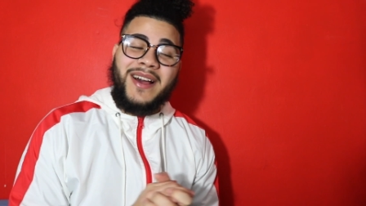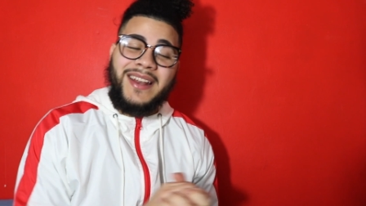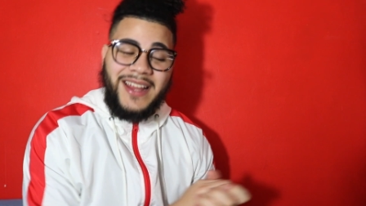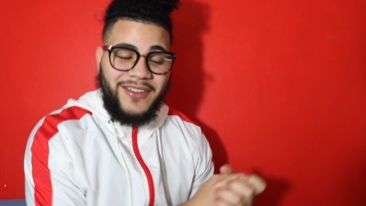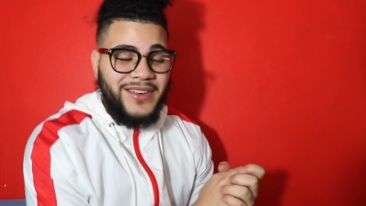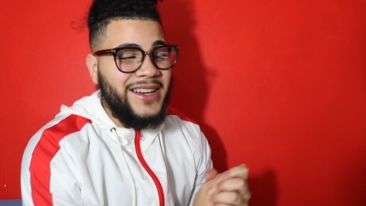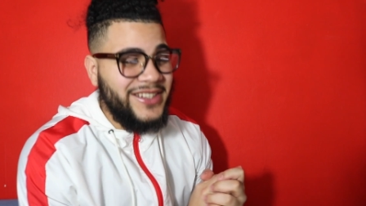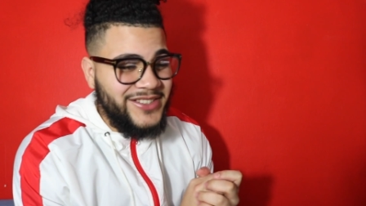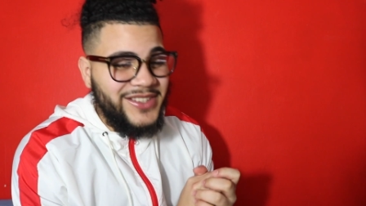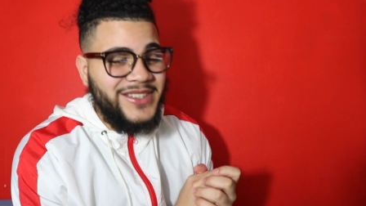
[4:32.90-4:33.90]
i like really
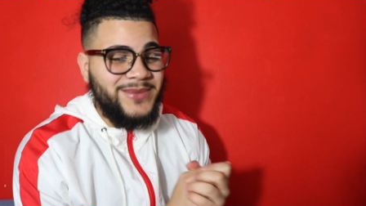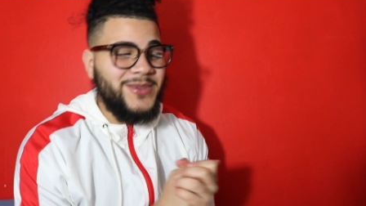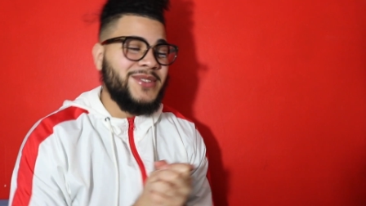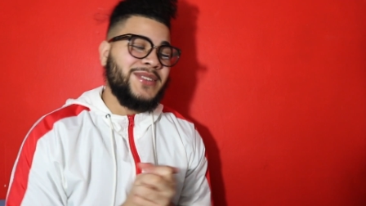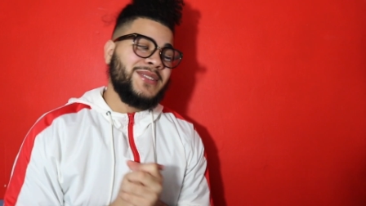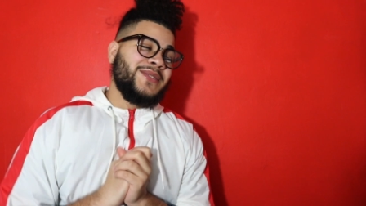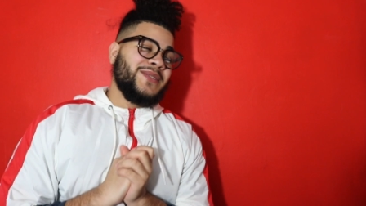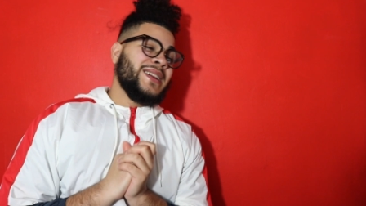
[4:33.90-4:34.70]
enjoy this music so